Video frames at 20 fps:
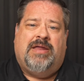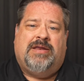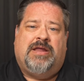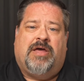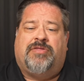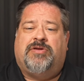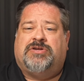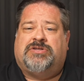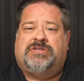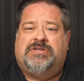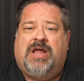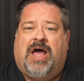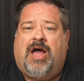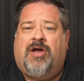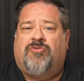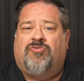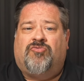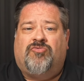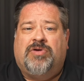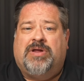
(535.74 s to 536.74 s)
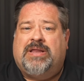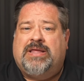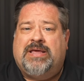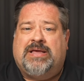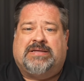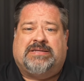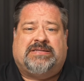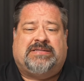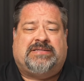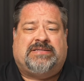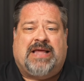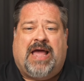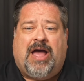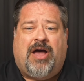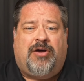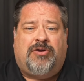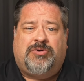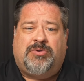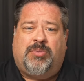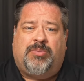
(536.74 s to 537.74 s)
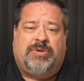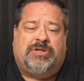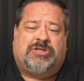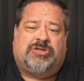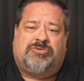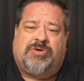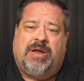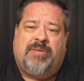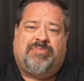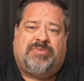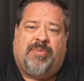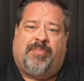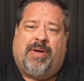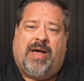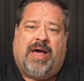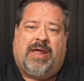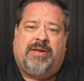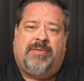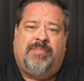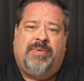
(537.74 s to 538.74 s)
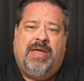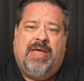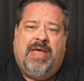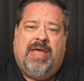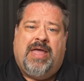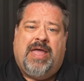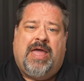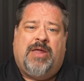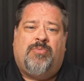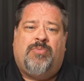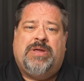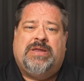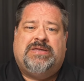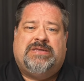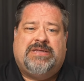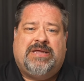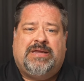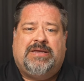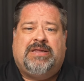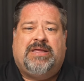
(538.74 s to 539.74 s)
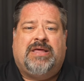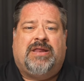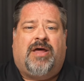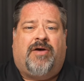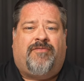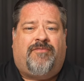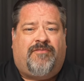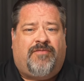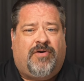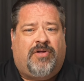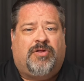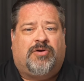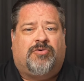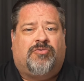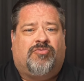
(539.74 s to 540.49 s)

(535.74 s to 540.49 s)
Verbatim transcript: Now, there's not really a sound when we scrape the bottom, and we did get a fuller